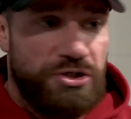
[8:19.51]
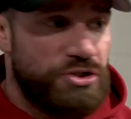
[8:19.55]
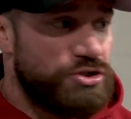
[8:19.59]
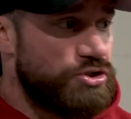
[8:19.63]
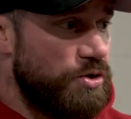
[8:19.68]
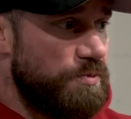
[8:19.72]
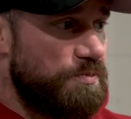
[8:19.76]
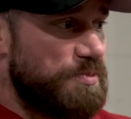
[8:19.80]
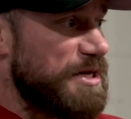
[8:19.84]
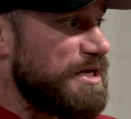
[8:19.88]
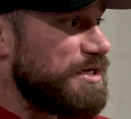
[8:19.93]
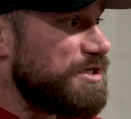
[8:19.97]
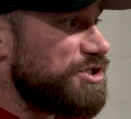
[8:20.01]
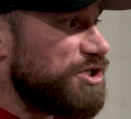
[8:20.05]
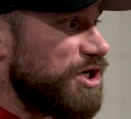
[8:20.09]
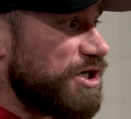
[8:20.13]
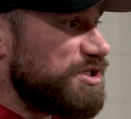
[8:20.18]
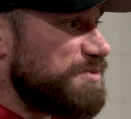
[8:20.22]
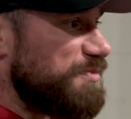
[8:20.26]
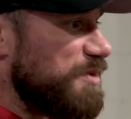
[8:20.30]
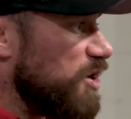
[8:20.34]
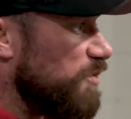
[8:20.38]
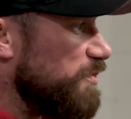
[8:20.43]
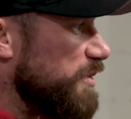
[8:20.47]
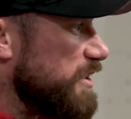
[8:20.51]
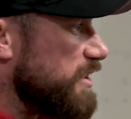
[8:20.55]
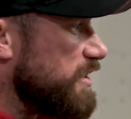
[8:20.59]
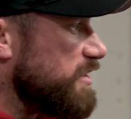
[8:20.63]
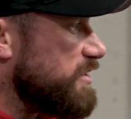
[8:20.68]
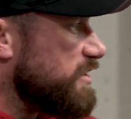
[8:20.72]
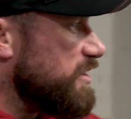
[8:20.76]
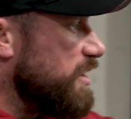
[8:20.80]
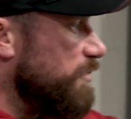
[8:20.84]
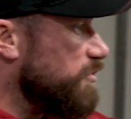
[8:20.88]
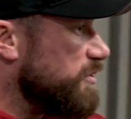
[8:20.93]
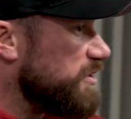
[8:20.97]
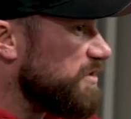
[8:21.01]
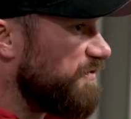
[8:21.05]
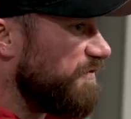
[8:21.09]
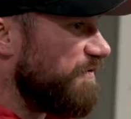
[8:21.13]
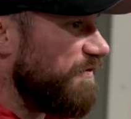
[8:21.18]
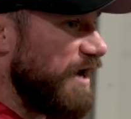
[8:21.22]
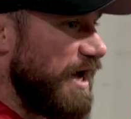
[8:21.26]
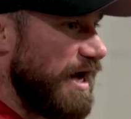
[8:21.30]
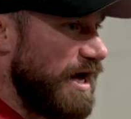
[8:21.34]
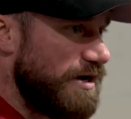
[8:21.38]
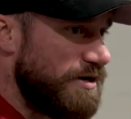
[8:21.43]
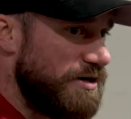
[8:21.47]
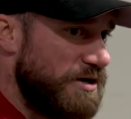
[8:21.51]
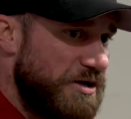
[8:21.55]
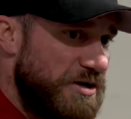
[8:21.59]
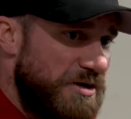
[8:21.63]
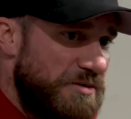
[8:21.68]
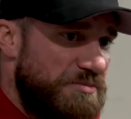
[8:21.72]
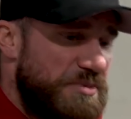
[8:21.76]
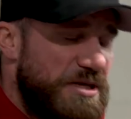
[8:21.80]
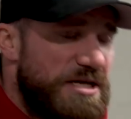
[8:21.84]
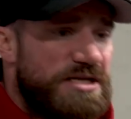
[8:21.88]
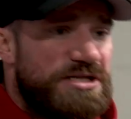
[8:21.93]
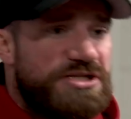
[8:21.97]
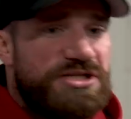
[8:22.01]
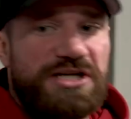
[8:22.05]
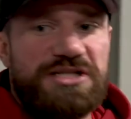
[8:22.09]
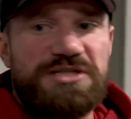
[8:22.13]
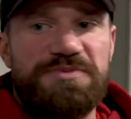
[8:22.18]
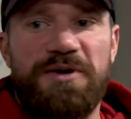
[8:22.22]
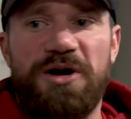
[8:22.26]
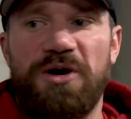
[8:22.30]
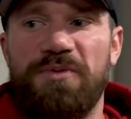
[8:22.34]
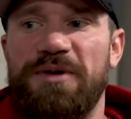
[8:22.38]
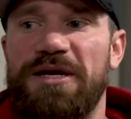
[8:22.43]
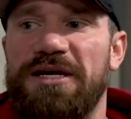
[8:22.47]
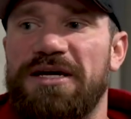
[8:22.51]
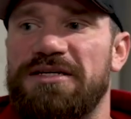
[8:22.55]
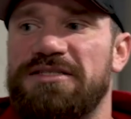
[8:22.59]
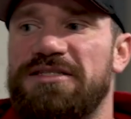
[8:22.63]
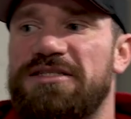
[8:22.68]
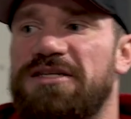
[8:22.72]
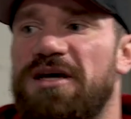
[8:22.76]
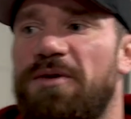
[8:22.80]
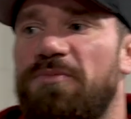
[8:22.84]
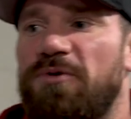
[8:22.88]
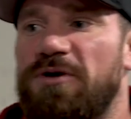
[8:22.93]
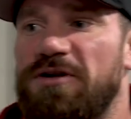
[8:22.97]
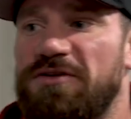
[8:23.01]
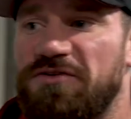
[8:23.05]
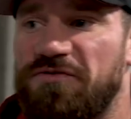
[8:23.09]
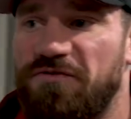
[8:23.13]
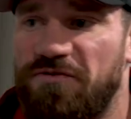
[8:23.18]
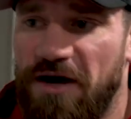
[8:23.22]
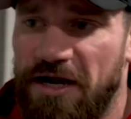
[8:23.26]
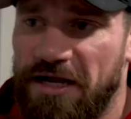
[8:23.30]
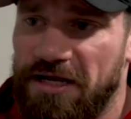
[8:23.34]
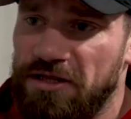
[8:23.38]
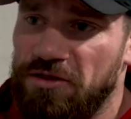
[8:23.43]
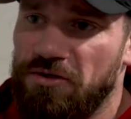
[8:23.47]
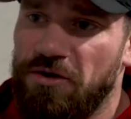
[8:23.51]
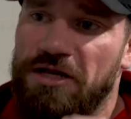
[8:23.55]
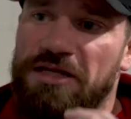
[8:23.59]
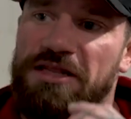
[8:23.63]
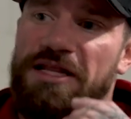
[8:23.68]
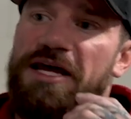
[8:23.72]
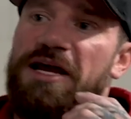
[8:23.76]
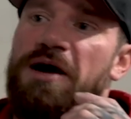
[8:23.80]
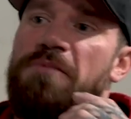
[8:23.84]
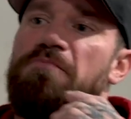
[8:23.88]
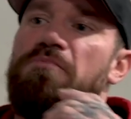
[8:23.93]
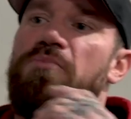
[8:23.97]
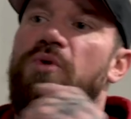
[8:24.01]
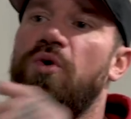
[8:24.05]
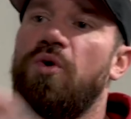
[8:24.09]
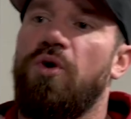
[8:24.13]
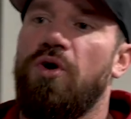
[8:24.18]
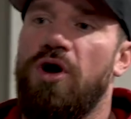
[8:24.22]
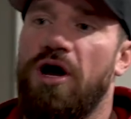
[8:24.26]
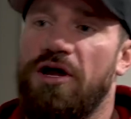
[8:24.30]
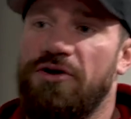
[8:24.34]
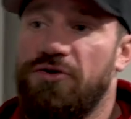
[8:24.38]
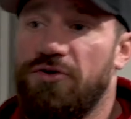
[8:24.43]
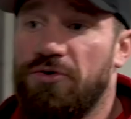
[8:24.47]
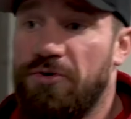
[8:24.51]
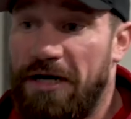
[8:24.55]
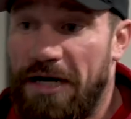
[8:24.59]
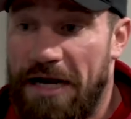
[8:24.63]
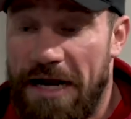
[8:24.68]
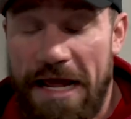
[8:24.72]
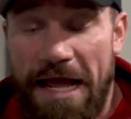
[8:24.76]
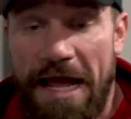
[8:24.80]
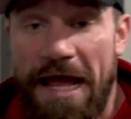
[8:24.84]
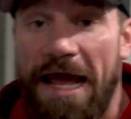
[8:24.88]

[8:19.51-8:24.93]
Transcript: So being judgmental because someone's fat, being judgmental because someone's fucking looking like a moron doing it.